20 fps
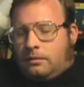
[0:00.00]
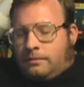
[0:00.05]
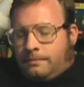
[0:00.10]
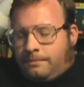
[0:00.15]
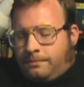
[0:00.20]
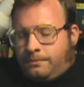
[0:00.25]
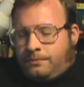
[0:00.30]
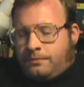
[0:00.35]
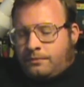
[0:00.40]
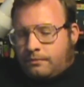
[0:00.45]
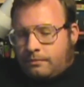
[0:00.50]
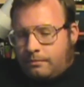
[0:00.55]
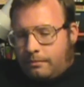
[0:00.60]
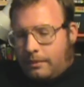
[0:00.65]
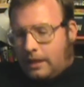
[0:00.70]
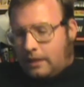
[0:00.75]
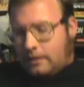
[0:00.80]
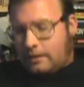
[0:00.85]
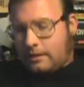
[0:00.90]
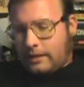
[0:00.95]
I
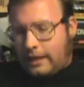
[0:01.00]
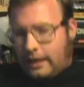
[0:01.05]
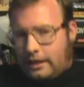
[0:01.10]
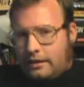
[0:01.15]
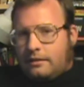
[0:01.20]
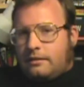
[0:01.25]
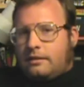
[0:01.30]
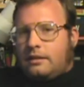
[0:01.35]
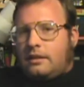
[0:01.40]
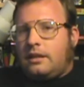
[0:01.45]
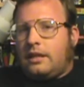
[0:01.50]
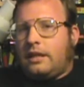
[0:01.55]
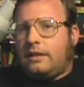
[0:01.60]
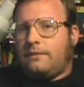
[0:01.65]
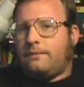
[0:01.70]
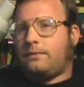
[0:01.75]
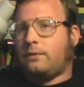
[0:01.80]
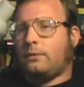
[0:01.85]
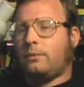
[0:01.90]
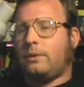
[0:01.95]
mean like it
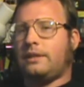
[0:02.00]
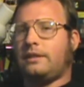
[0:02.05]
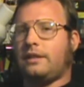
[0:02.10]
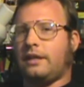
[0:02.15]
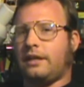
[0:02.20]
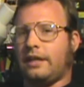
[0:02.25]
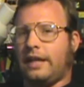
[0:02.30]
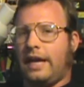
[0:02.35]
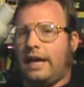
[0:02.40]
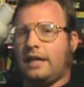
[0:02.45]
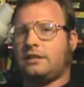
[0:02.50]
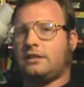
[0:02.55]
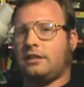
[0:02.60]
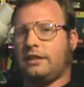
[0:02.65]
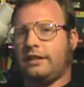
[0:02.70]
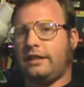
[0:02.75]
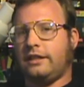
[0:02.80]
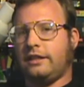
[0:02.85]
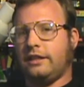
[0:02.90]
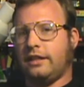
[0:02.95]
for one thing it
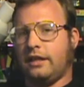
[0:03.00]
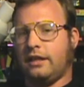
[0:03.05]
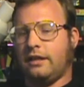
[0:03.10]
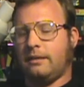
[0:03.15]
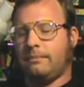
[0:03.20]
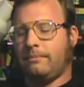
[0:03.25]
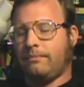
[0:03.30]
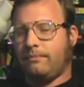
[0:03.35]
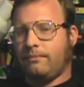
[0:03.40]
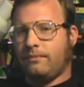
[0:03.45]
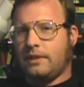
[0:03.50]
actually uh,